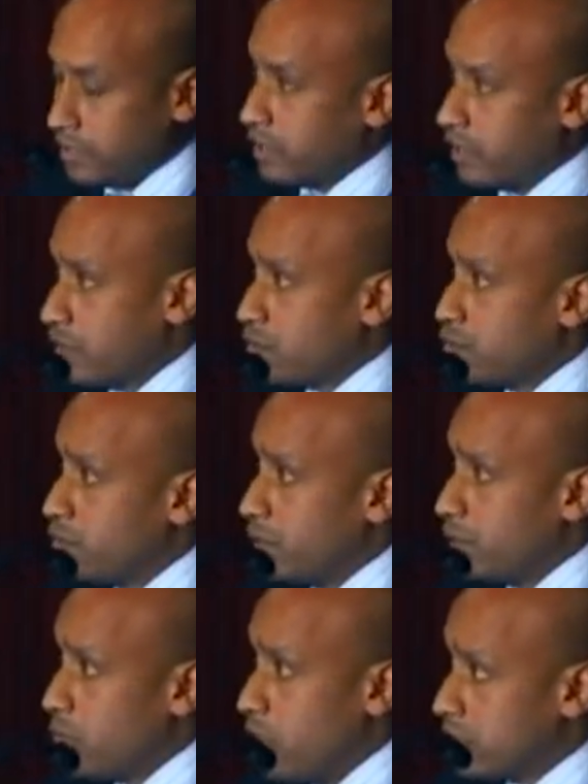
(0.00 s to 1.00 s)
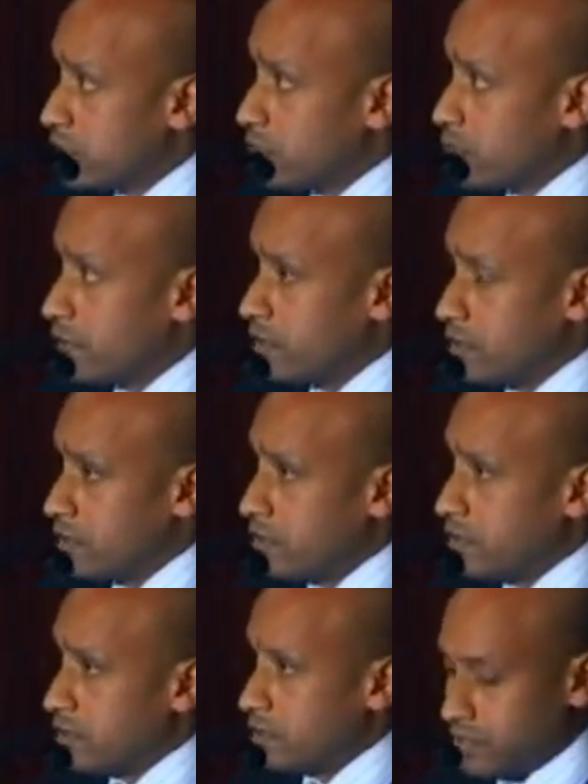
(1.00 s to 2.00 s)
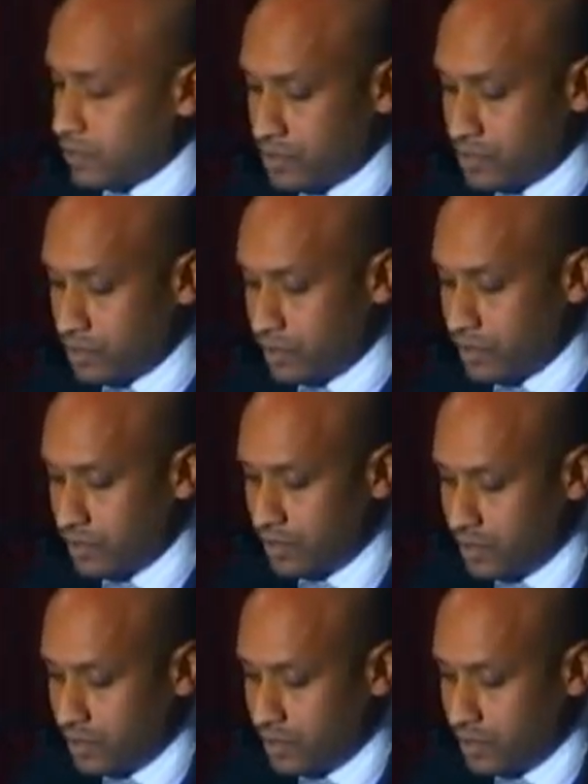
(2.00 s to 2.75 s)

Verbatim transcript: that there could be widespread addiction to it,